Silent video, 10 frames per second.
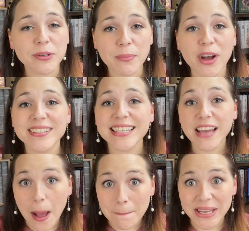box
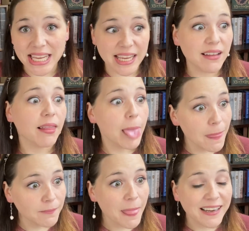company.
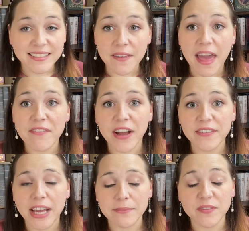Say that 5
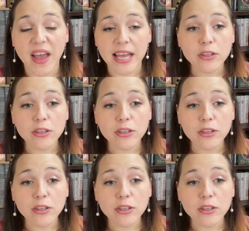times fast.